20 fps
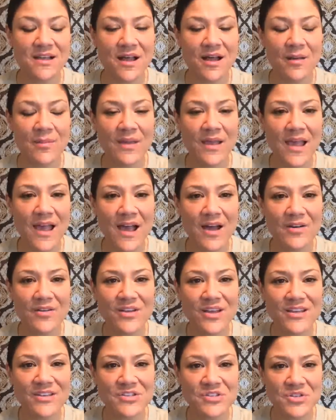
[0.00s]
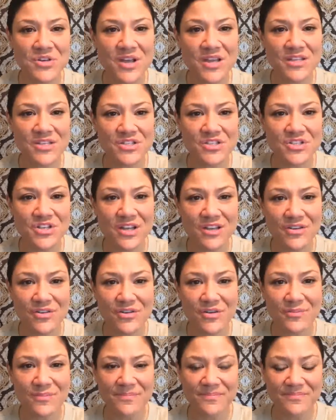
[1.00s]
coming out as
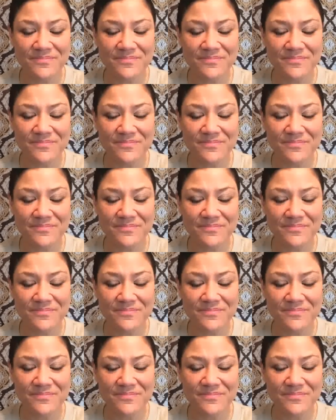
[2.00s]
transgender.